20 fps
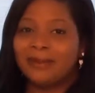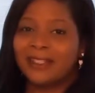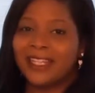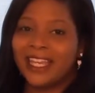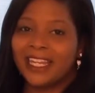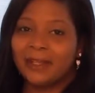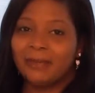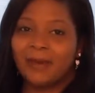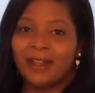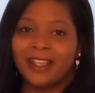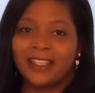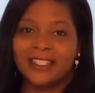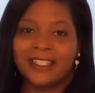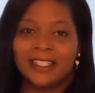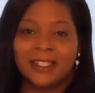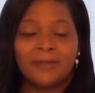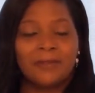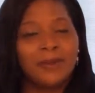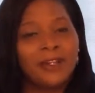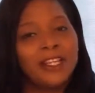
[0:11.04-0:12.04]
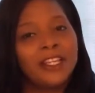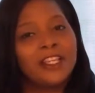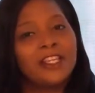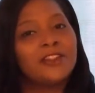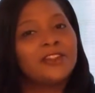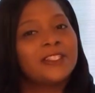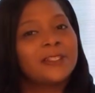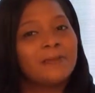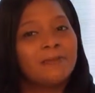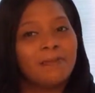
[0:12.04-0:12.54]
I'm Dottie Boston bringing
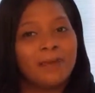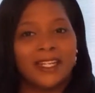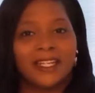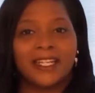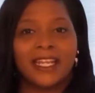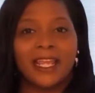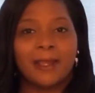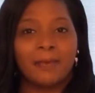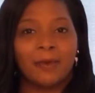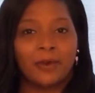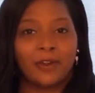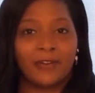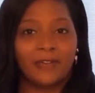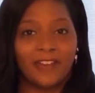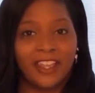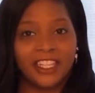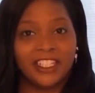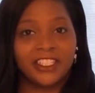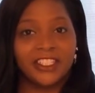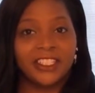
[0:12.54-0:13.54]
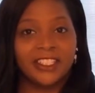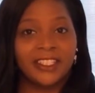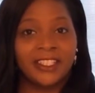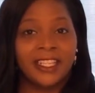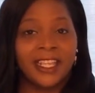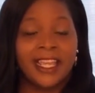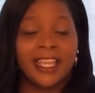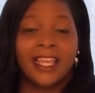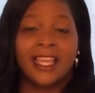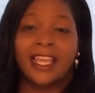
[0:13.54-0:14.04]
you some Monday motivation,